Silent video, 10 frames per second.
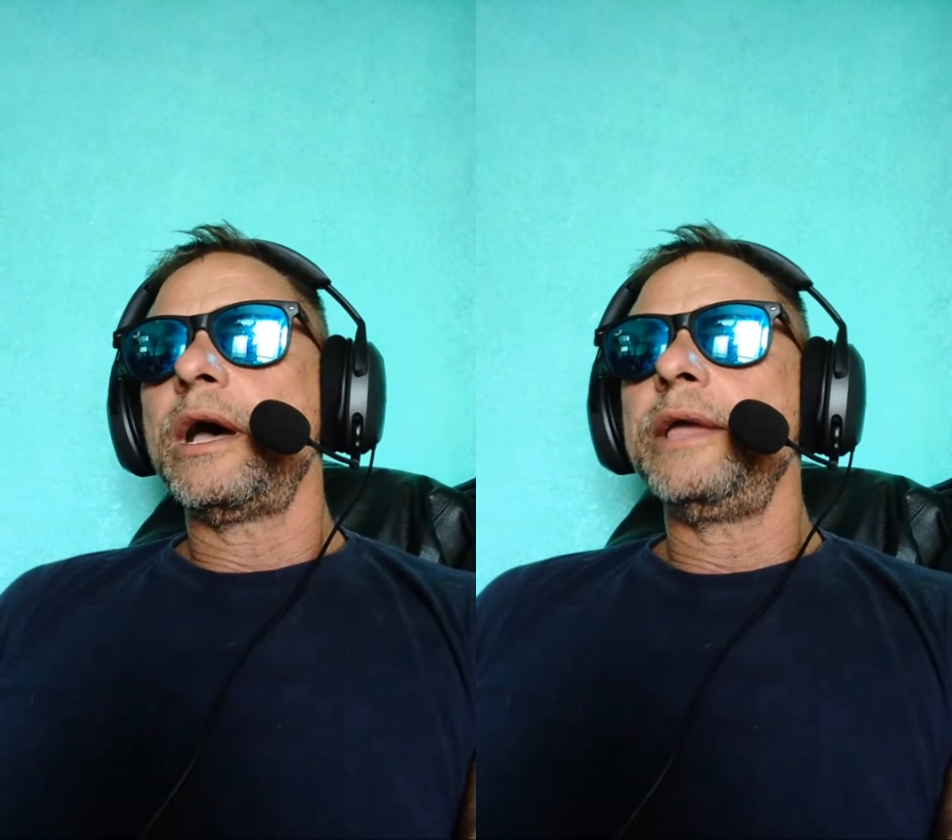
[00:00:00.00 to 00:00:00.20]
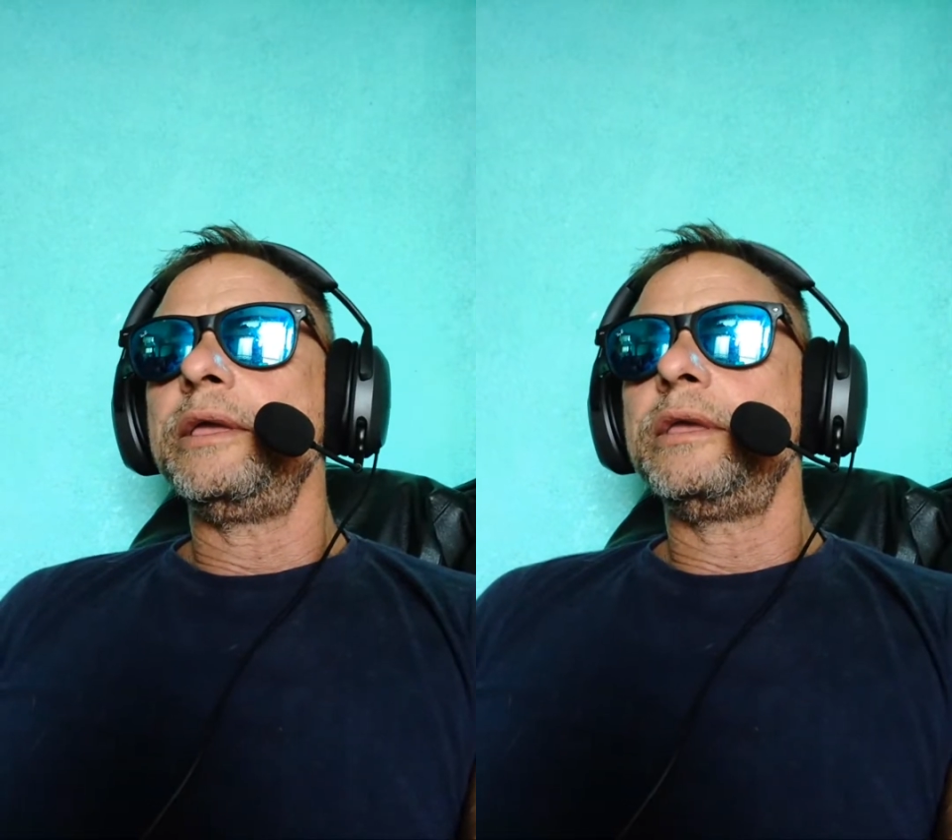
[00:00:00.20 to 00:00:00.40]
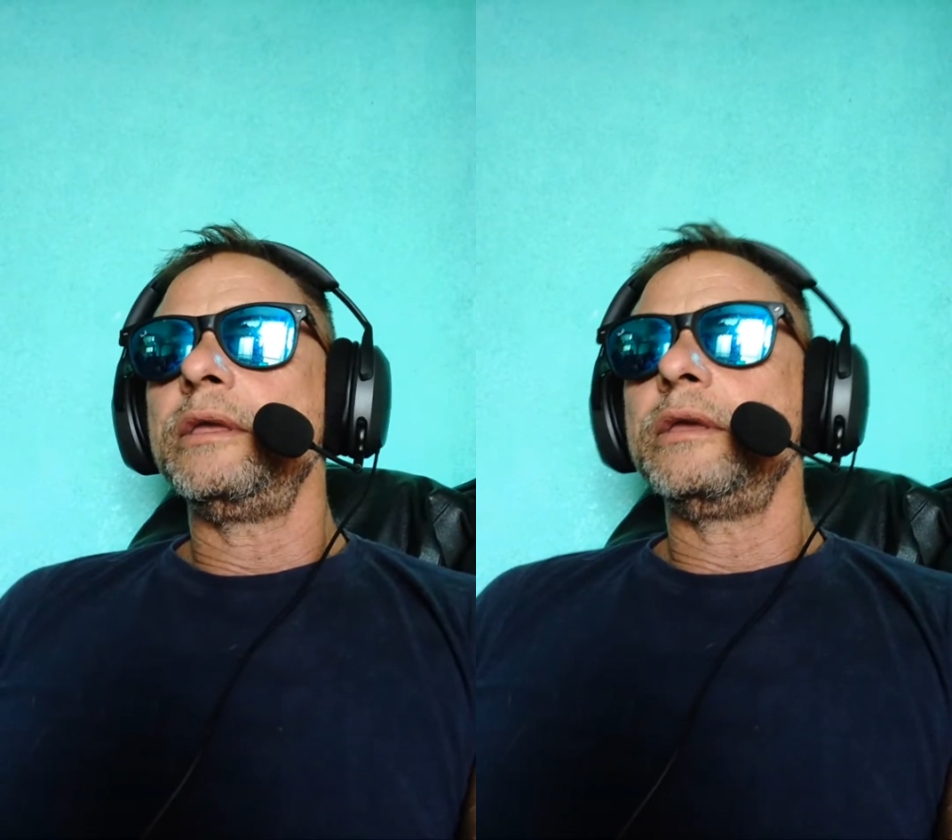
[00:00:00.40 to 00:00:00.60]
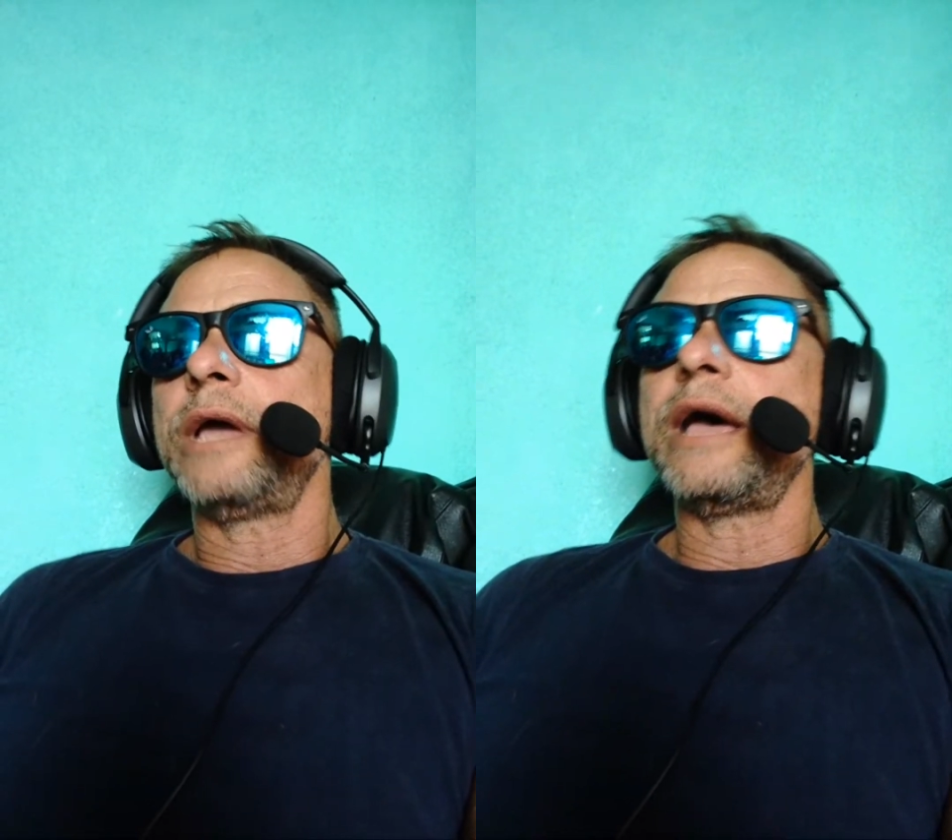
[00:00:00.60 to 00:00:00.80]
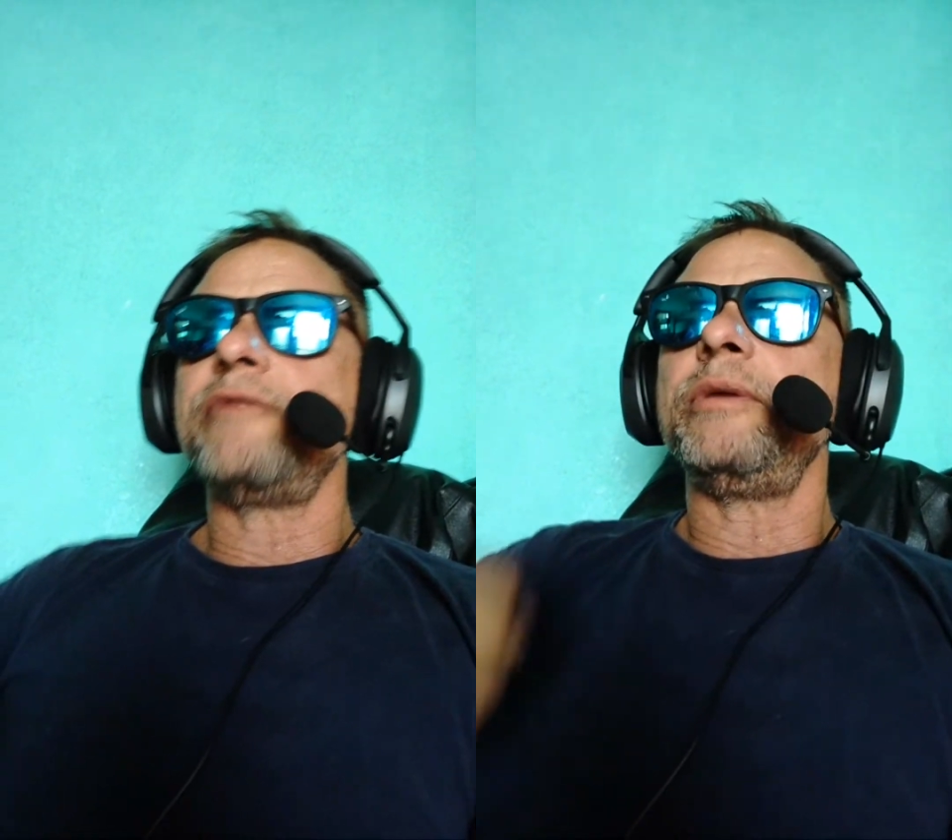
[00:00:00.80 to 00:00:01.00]
I
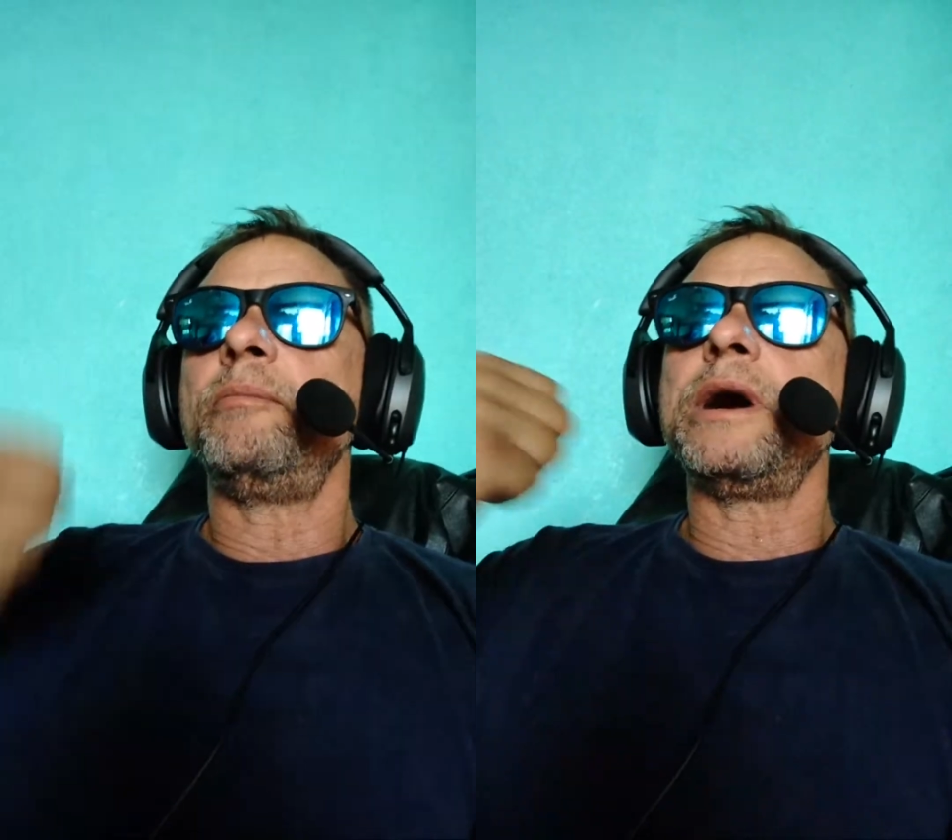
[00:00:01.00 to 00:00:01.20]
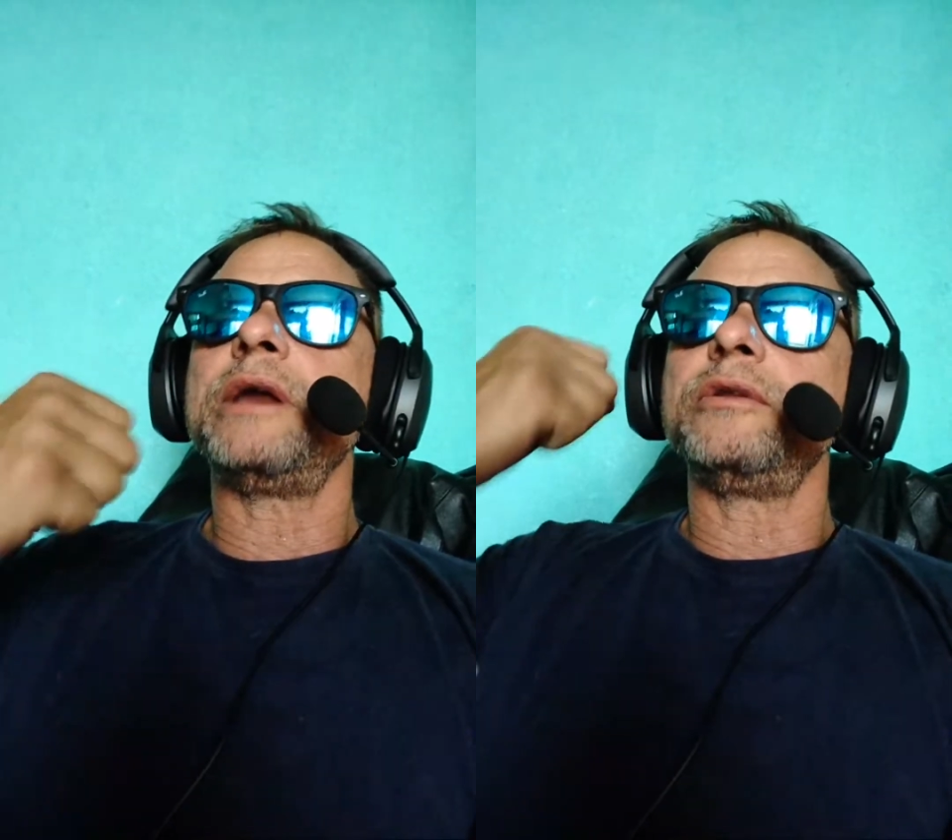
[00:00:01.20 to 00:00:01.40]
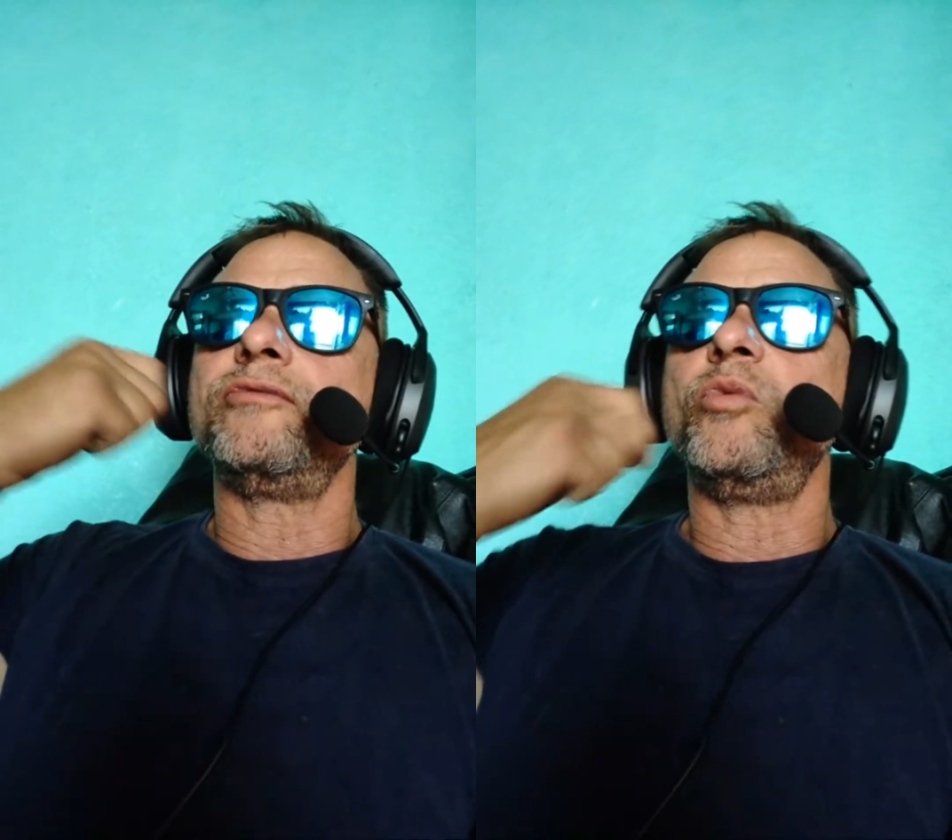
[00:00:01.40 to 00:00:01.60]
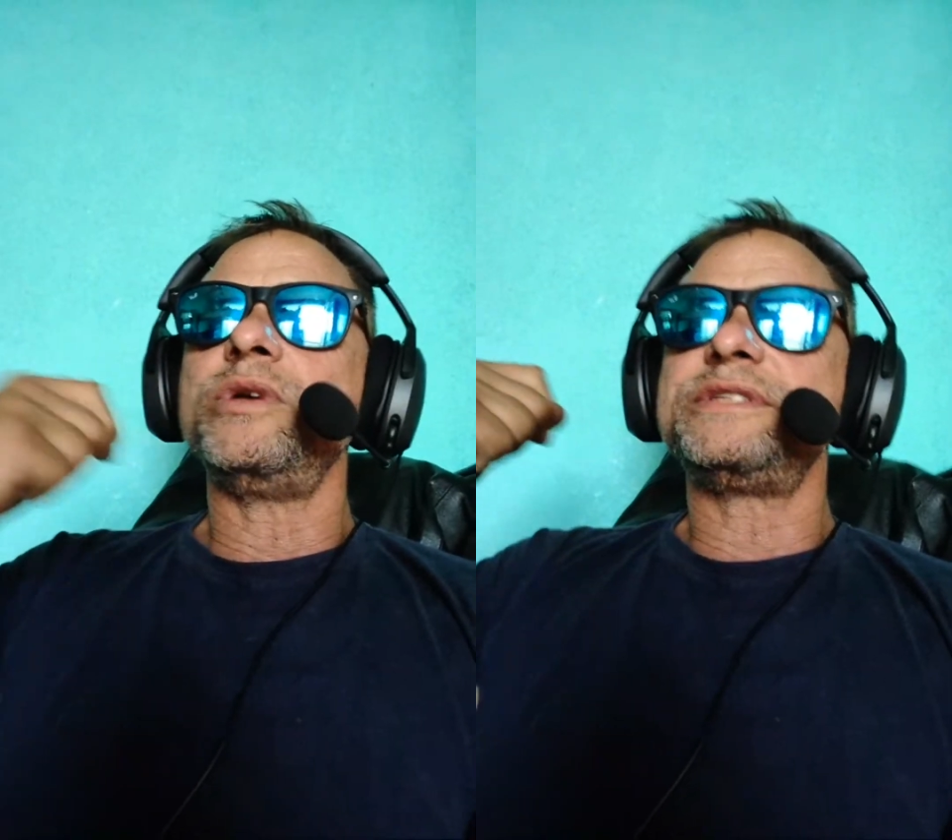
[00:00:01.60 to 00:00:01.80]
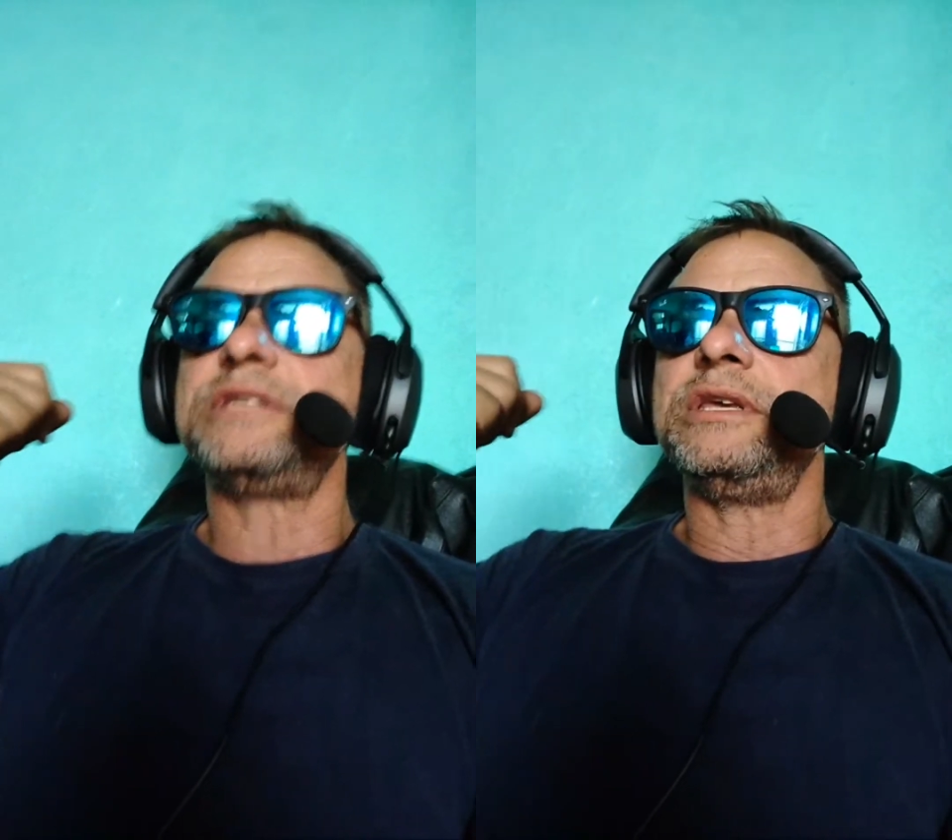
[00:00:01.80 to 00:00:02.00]
have a bottle of
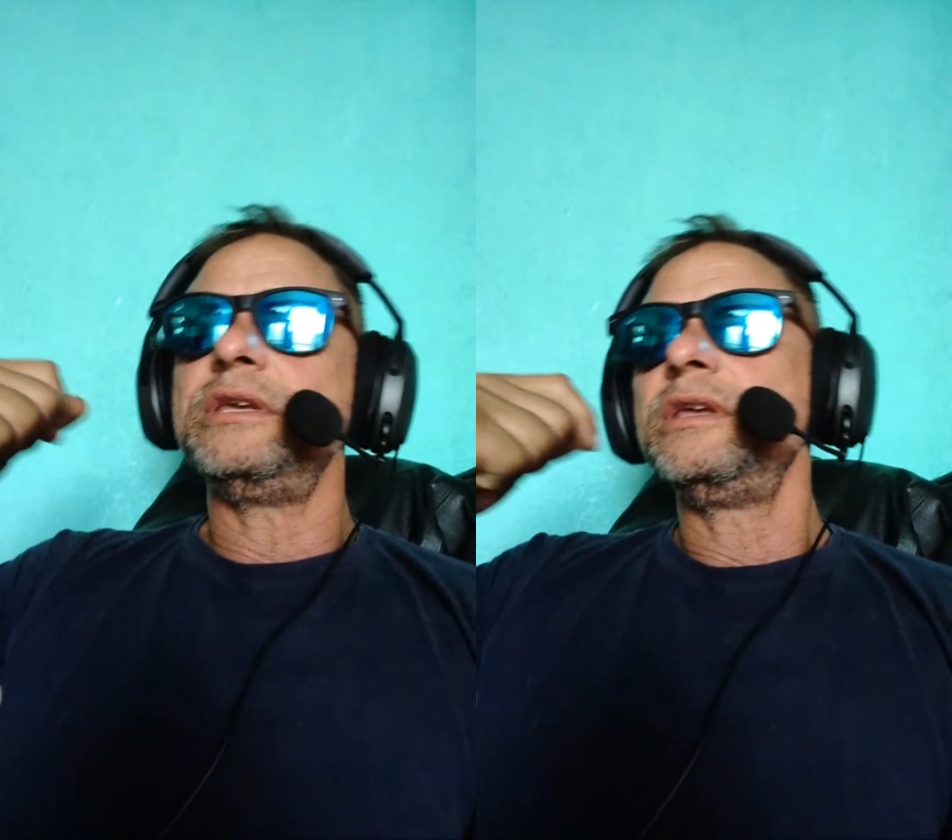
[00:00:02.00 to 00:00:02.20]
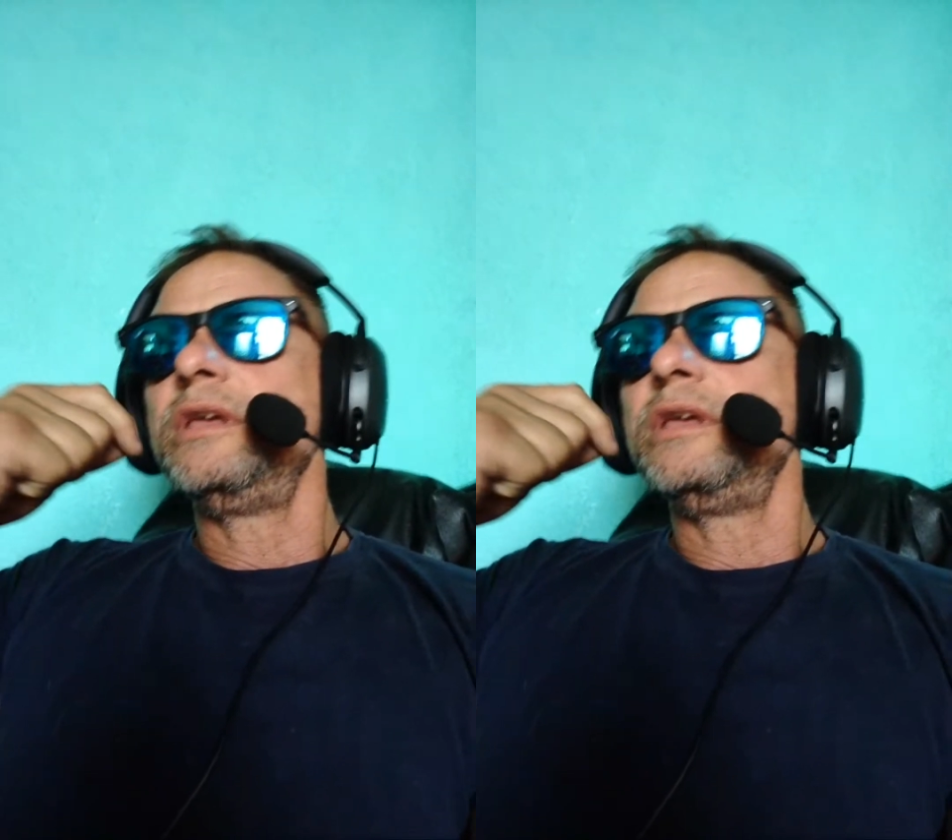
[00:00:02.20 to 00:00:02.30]
whiskey,